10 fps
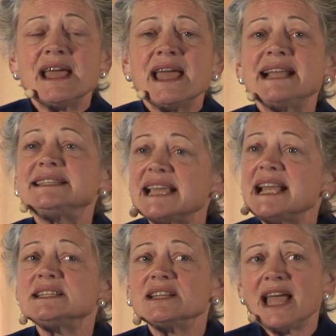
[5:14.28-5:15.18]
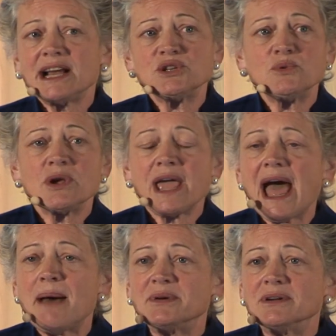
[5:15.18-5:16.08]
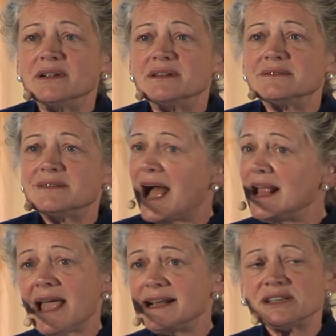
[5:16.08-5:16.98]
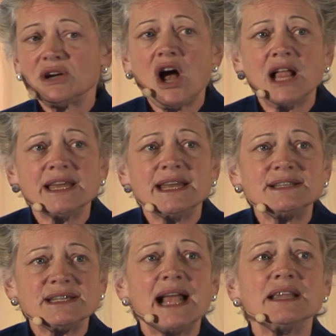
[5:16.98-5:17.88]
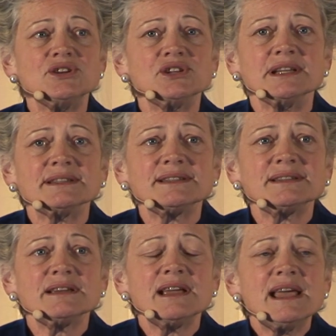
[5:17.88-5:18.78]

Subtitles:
It's intellectual capital. I like to call it intelligence.